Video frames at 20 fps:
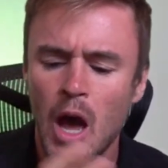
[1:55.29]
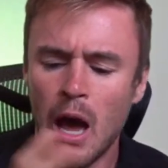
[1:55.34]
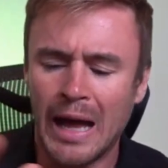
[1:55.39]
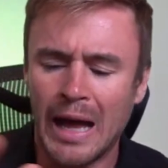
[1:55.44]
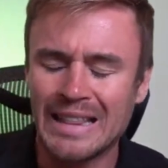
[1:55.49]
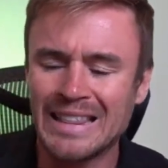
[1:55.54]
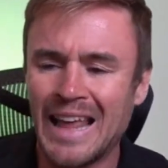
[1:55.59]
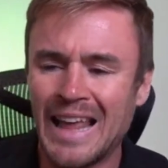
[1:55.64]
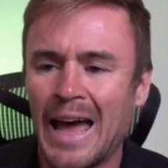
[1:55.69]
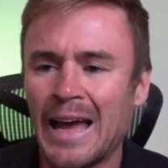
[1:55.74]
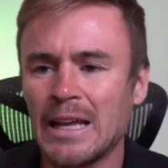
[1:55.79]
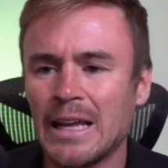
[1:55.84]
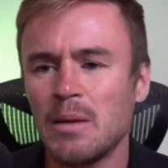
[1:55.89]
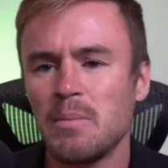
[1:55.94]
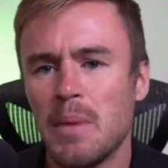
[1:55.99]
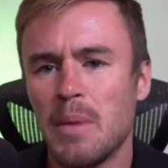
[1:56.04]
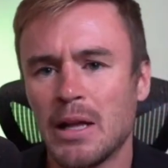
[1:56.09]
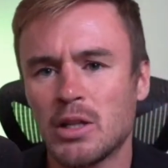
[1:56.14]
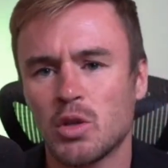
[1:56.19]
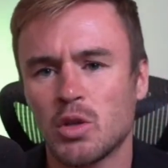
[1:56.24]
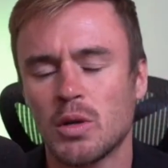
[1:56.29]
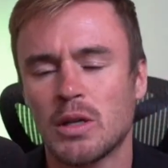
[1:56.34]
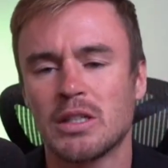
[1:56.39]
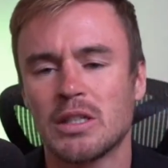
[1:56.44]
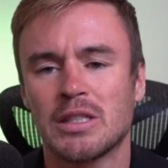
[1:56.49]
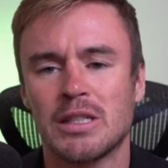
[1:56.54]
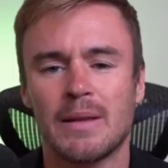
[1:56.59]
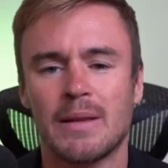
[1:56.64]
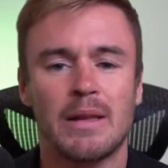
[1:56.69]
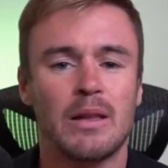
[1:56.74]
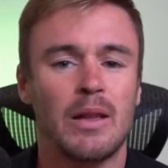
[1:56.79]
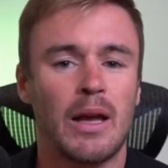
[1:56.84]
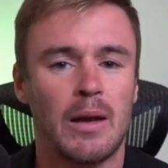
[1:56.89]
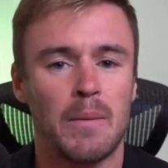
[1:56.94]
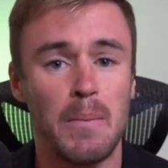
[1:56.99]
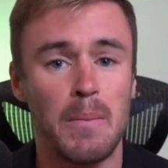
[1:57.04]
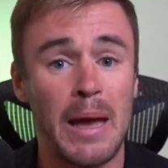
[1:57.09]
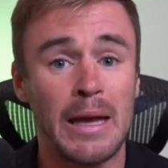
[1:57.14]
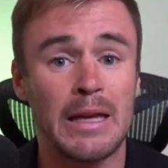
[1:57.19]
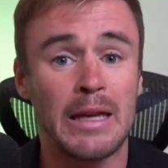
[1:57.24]
A lagging metric is something like
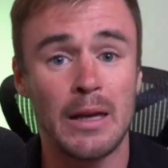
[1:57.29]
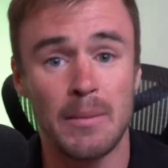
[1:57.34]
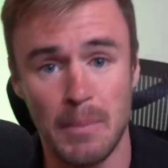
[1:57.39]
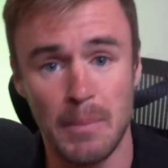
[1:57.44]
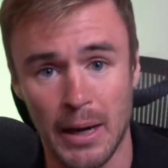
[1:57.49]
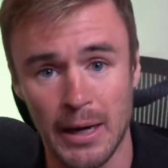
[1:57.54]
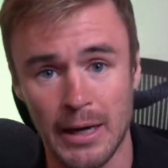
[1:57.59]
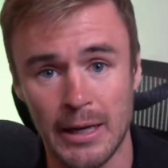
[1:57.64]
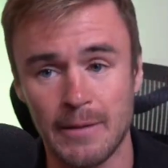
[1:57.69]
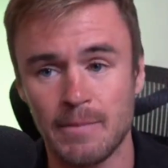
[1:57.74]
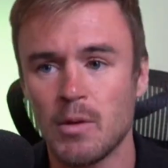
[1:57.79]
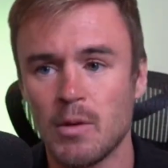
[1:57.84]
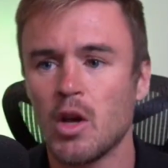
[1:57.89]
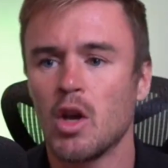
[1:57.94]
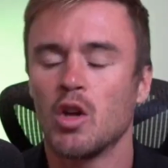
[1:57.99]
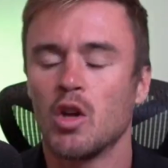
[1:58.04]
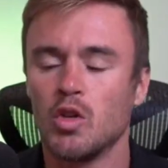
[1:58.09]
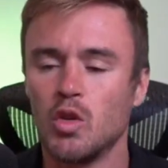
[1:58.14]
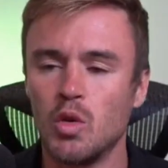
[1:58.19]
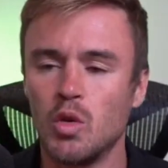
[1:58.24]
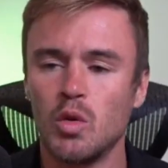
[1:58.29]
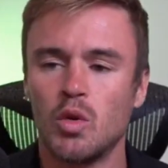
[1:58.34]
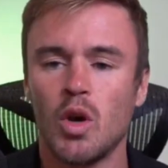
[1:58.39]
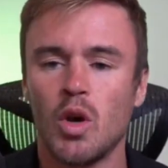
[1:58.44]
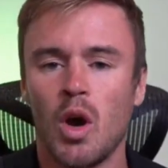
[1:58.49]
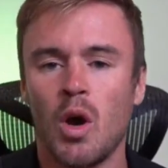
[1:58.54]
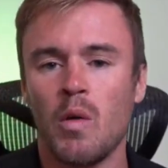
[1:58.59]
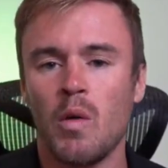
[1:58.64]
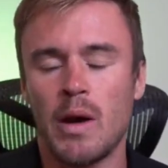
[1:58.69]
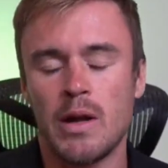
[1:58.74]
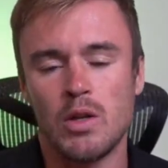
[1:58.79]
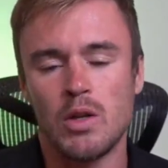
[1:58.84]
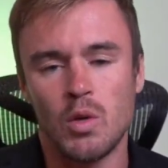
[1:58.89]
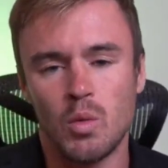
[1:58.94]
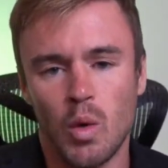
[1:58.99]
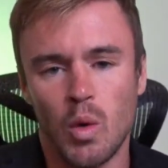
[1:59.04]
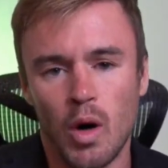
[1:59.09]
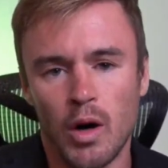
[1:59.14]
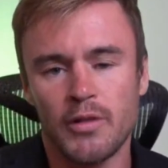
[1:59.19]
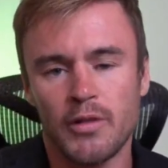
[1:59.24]
making money. You go and you
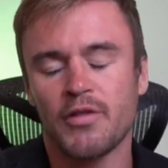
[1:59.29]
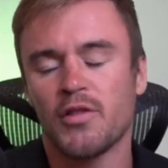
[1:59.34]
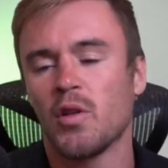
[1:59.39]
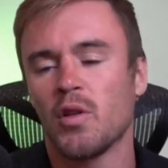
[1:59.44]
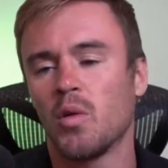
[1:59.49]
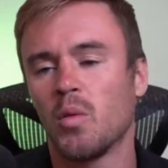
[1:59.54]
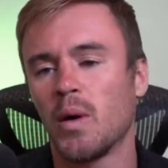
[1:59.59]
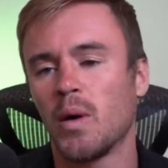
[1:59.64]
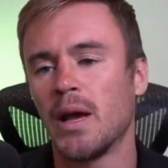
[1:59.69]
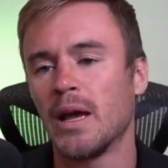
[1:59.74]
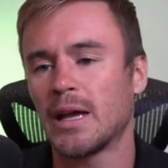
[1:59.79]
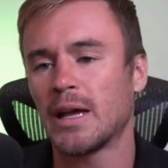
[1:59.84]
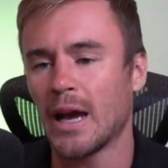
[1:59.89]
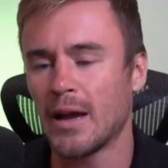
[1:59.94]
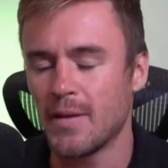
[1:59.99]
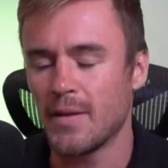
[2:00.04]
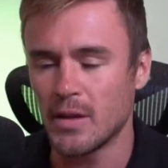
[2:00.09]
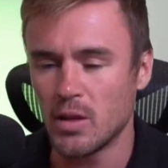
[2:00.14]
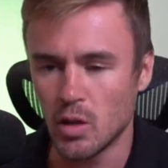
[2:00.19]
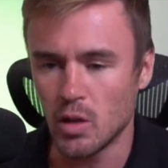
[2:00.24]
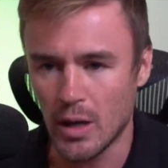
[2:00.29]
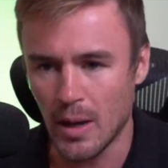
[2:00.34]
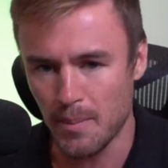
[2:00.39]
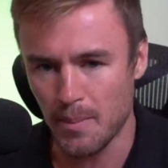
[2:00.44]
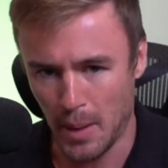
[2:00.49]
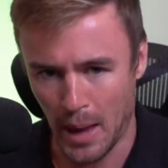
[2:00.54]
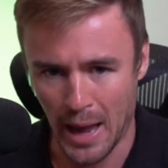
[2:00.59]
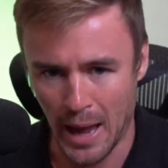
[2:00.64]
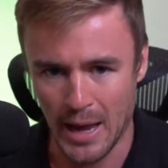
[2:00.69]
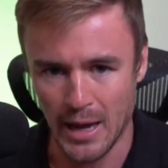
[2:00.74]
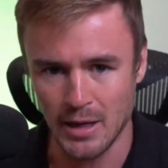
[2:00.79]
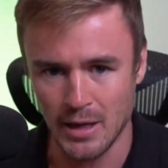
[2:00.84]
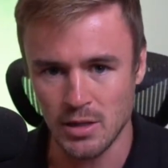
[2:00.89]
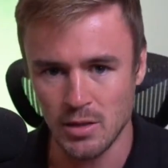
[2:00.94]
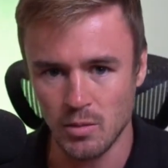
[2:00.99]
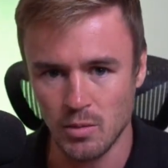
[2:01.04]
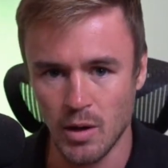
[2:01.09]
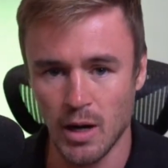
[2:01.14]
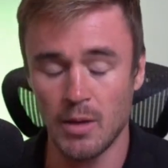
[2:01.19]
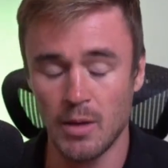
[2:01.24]
work for a week and then you get paid,
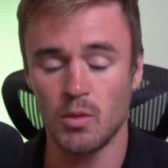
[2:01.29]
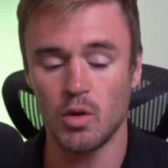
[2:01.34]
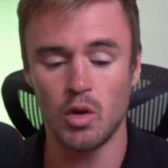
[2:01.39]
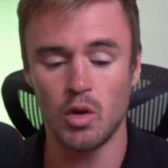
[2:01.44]
right? You